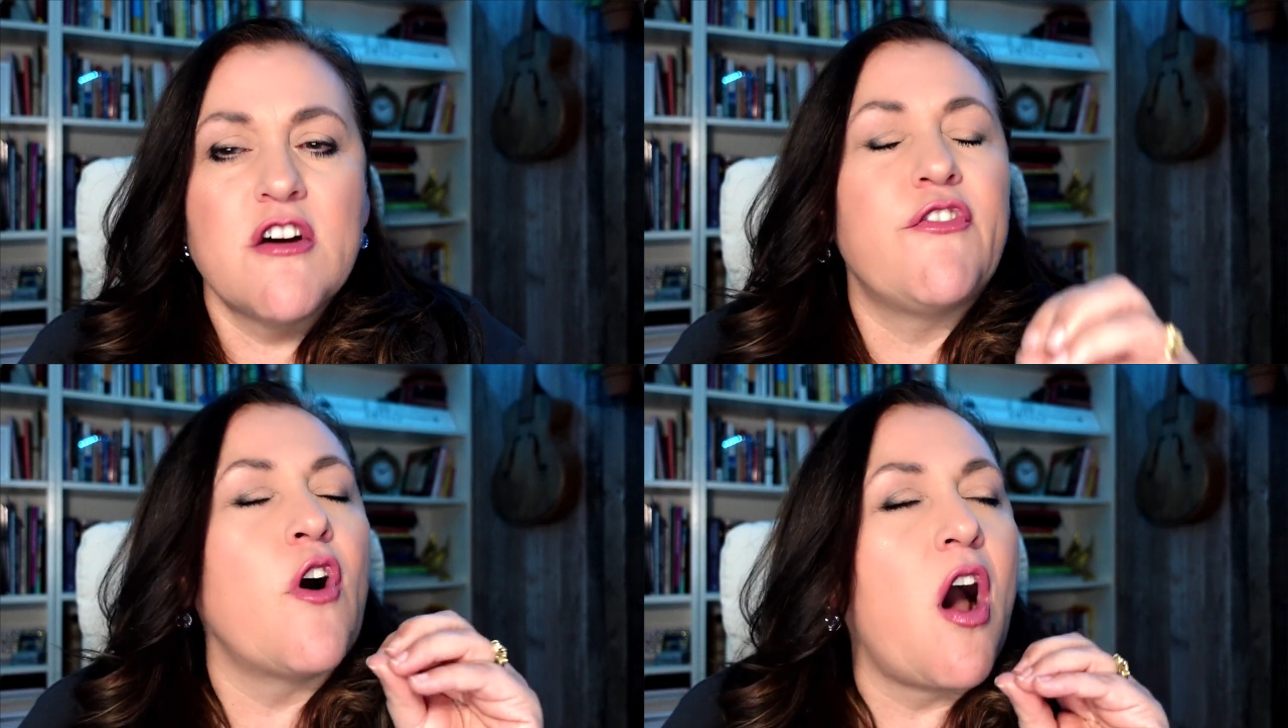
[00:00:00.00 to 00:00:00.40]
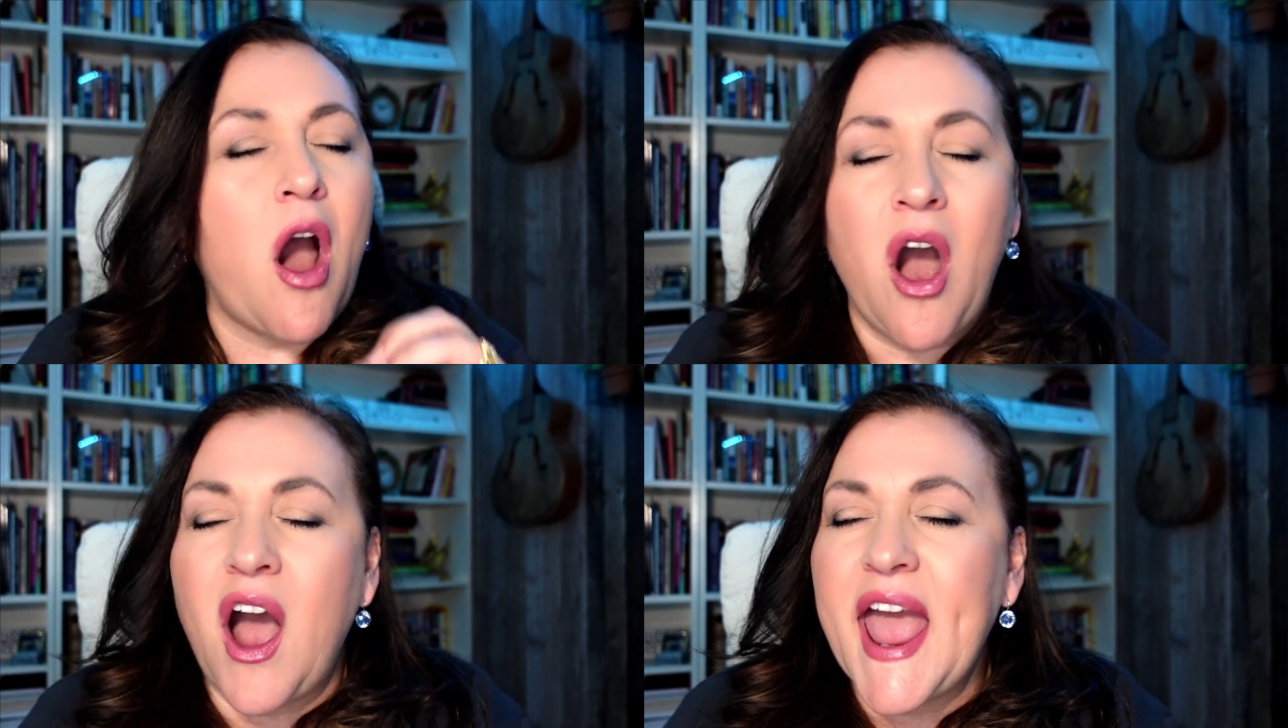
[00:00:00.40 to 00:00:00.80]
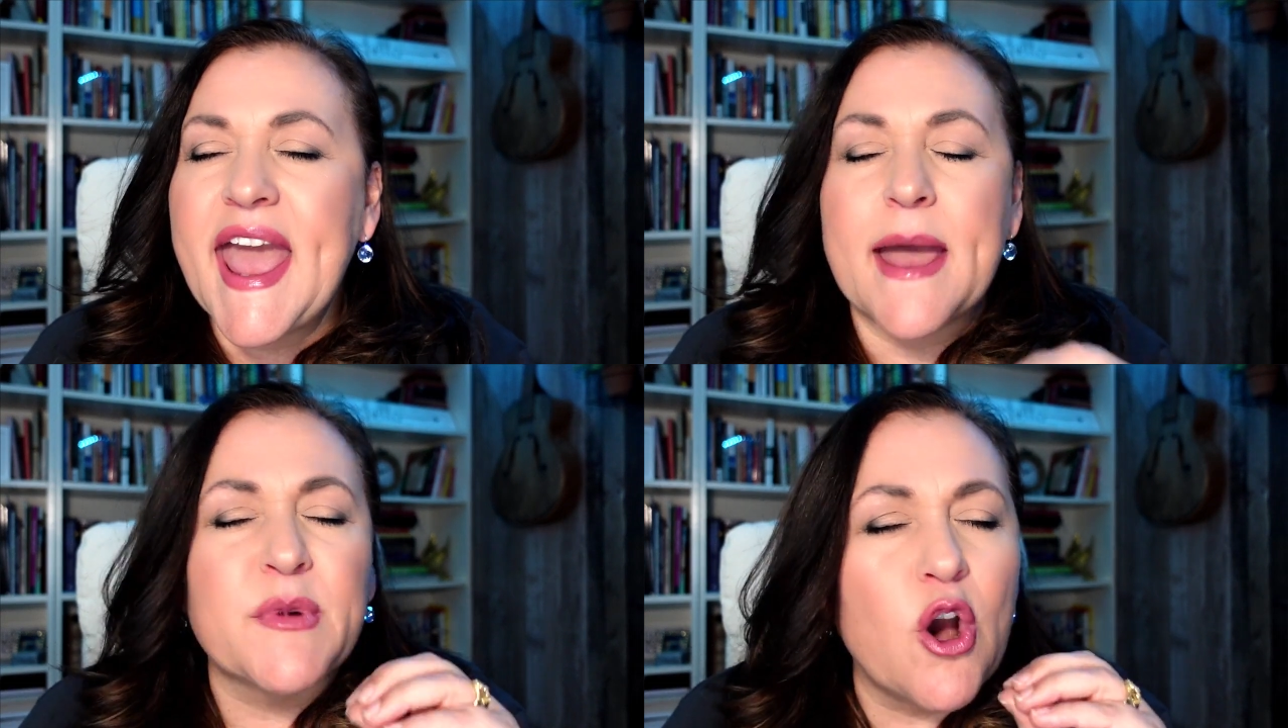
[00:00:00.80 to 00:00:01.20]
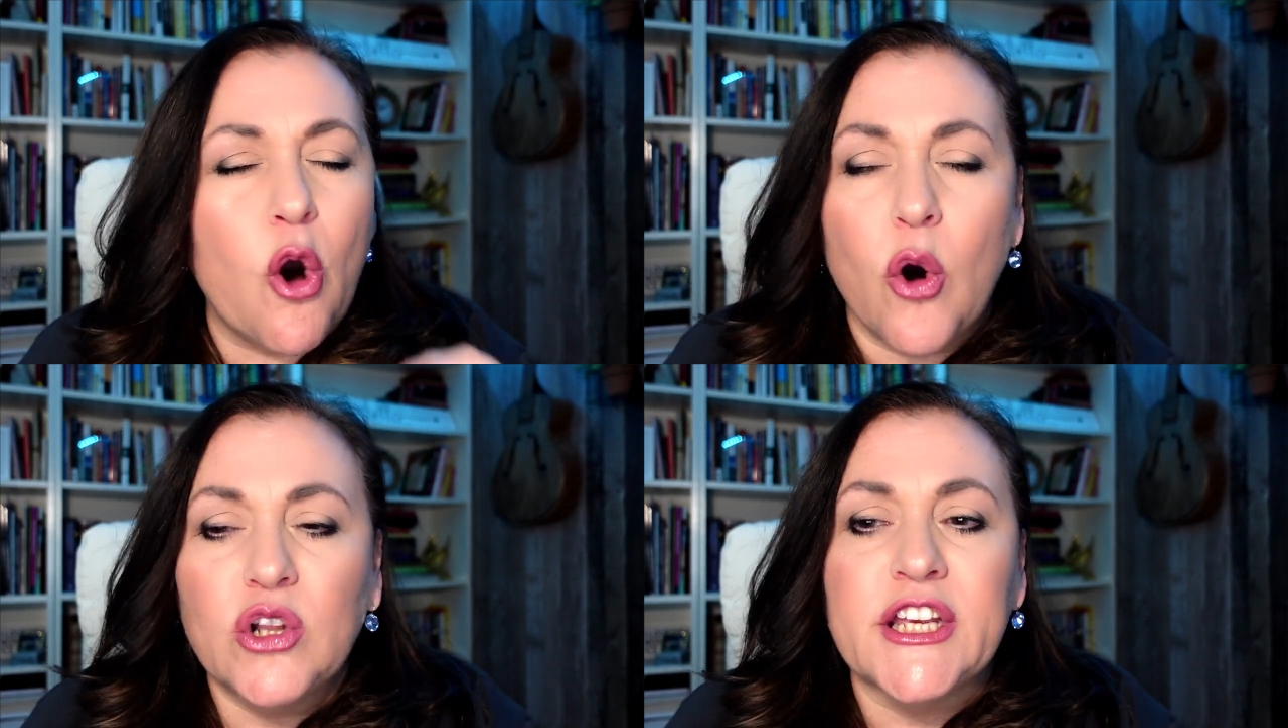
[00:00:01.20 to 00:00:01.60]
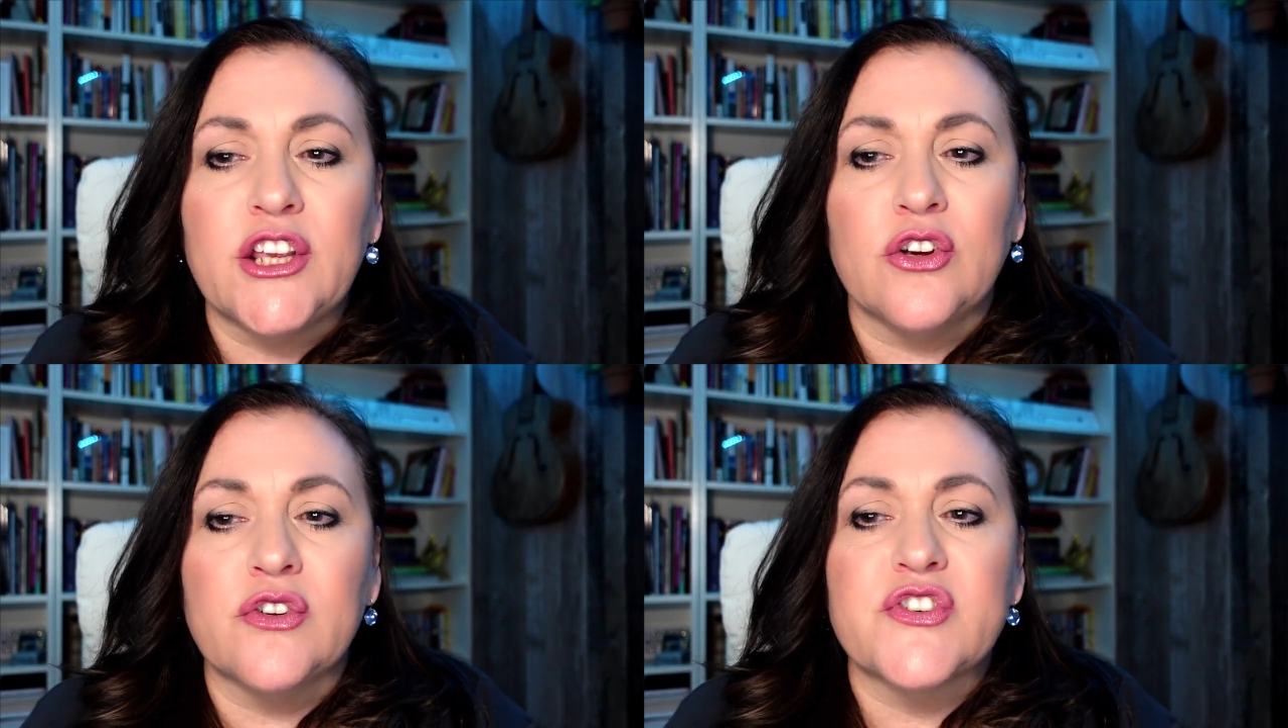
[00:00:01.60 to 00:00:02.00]
for I am
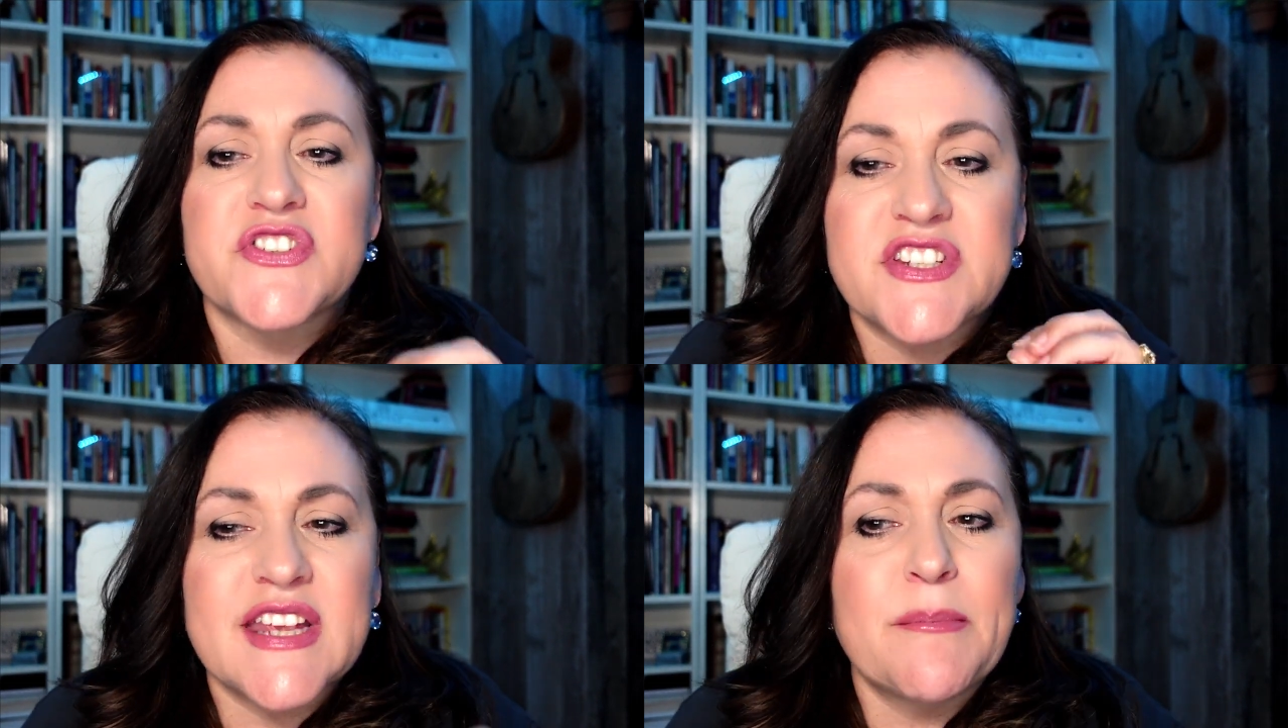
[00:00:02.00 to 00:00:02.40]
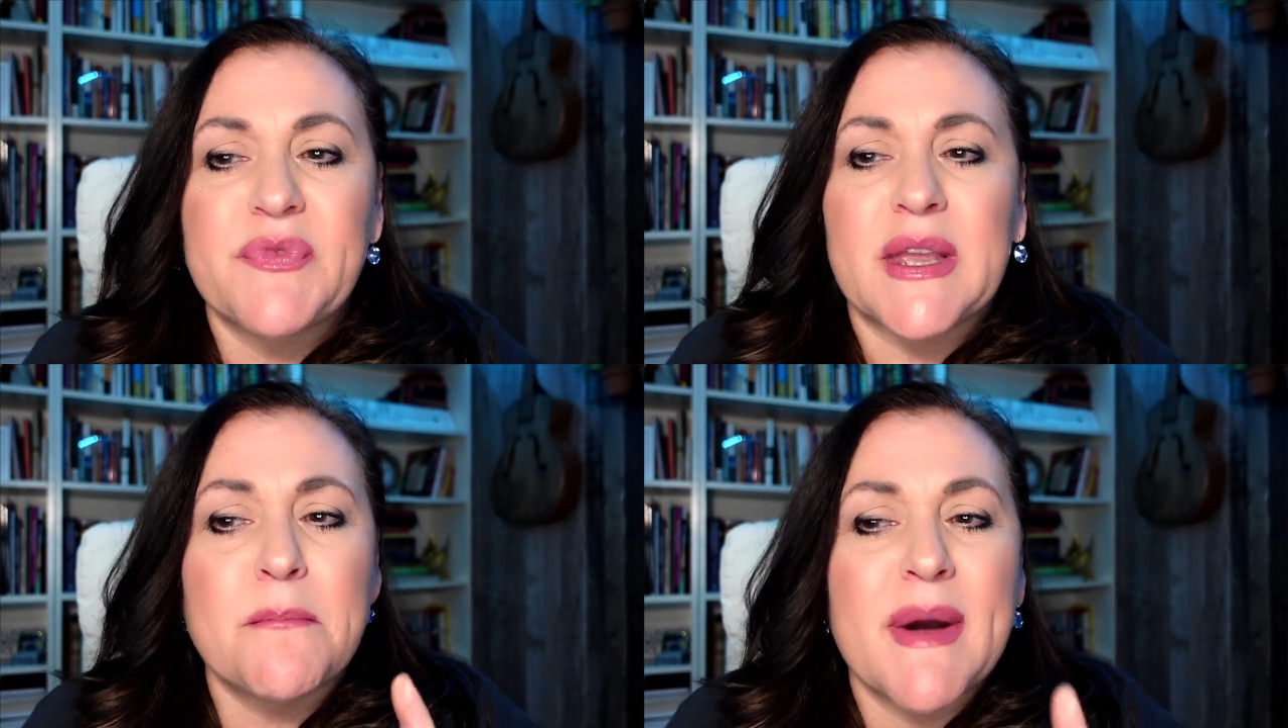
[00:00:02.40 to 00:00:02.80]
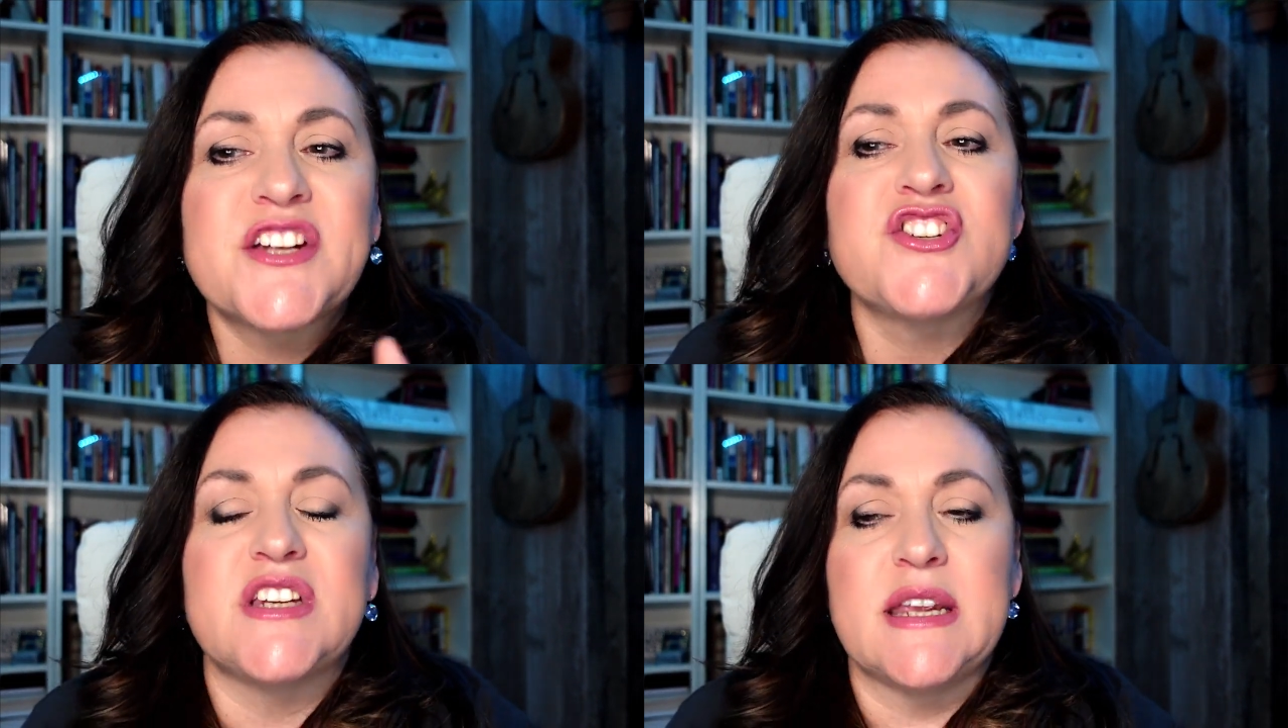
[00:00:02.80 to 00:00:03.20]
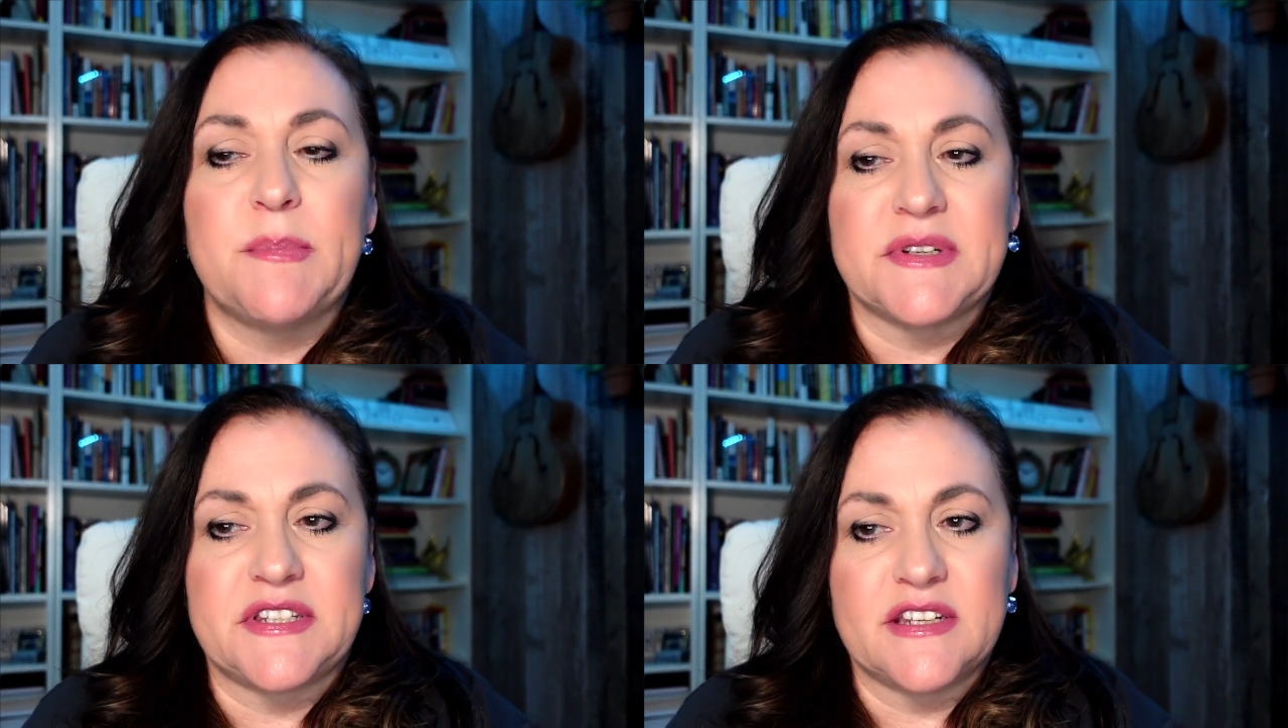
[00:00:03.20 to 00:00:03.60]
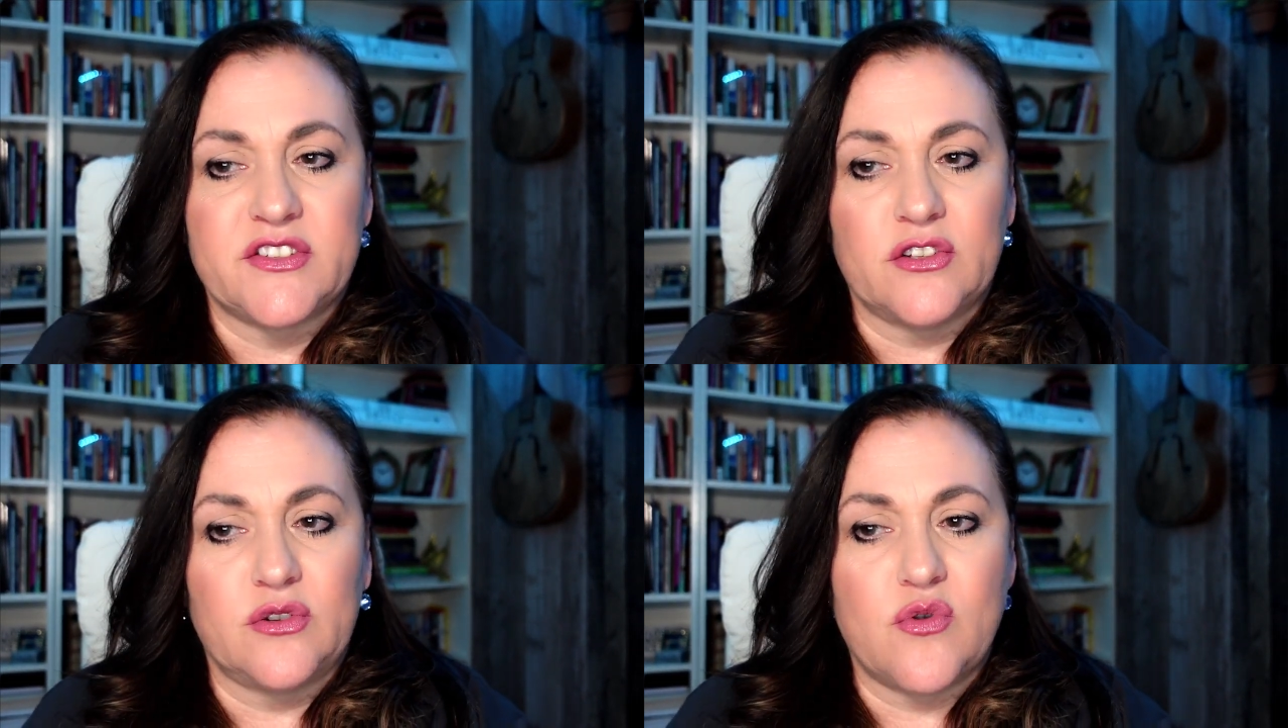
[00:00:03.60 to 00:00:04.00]
calling you to something much deeper,
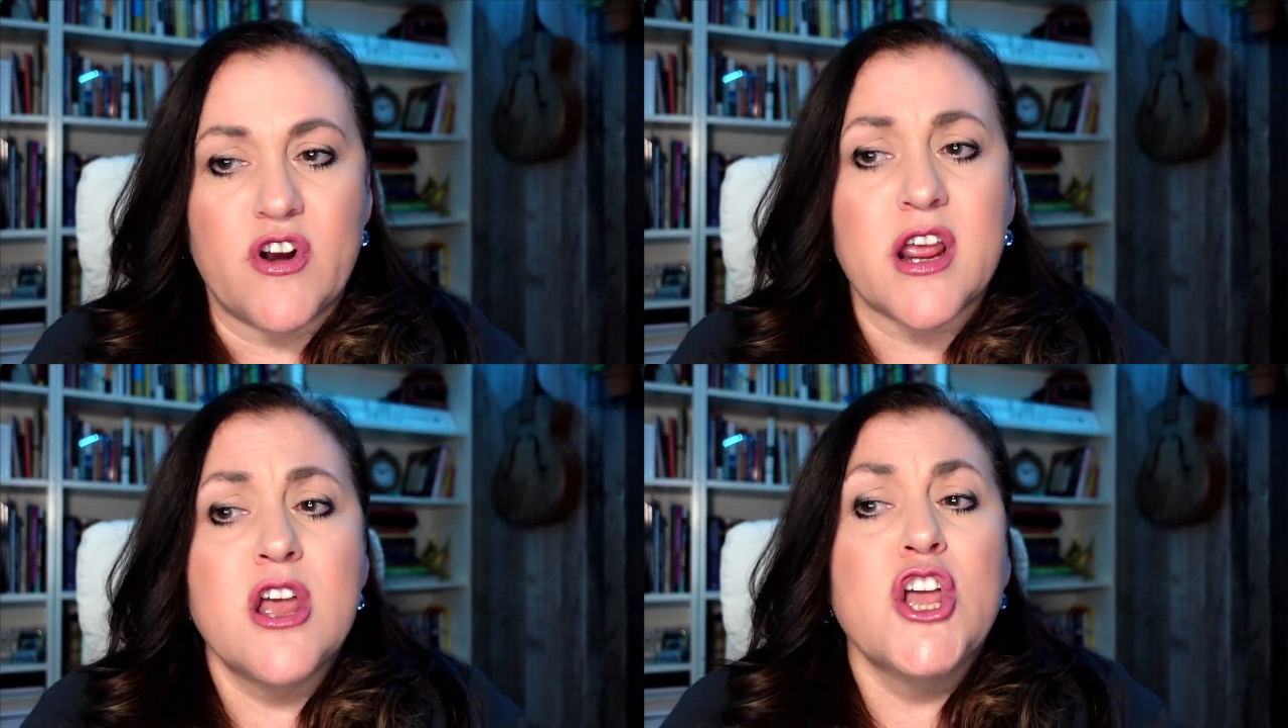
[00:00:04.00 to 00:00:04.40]
says the Lord.